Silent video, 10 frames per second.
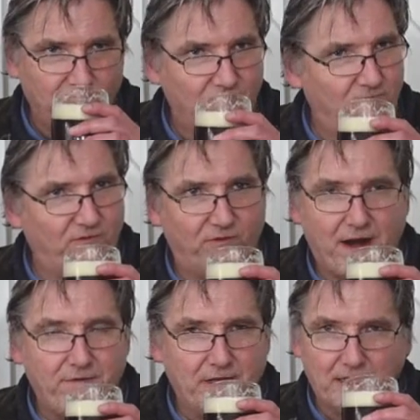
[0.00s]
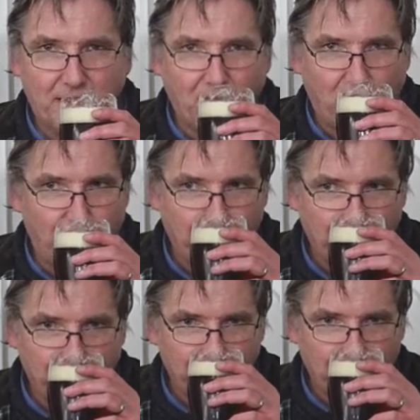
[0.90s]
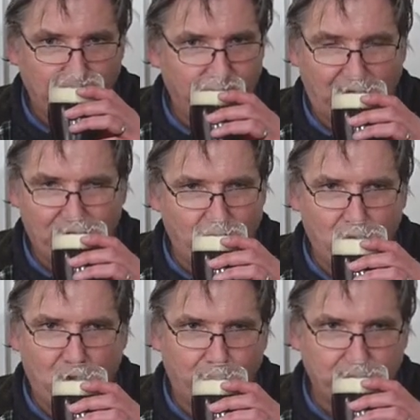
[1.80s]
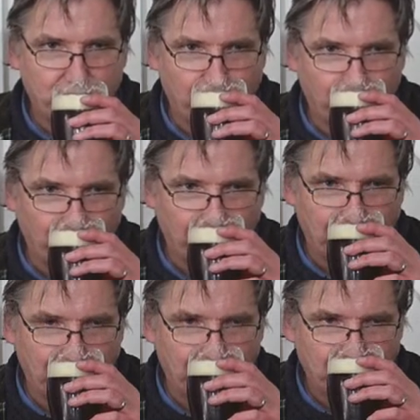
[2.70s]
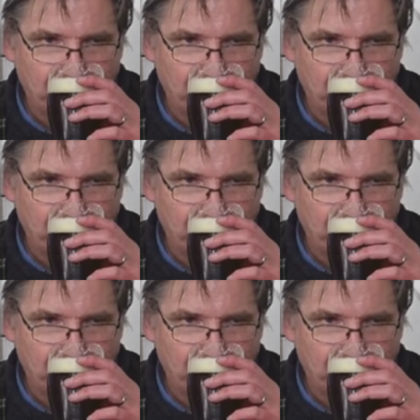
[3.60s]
mm, very little hop in fact no hop at all really